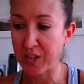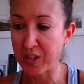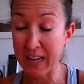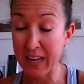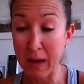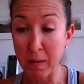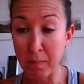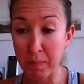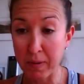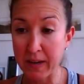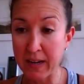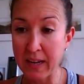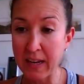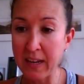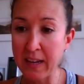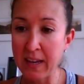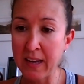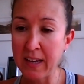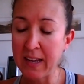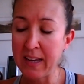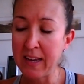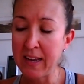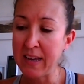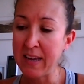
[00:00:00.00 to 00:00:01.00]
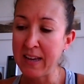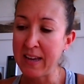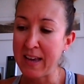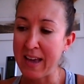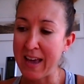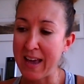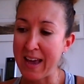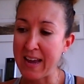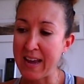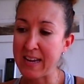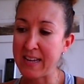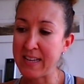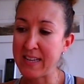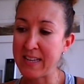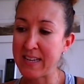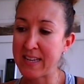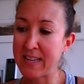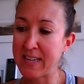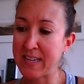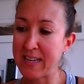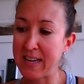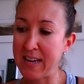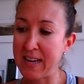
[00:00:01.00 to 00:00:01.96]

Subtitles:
the company and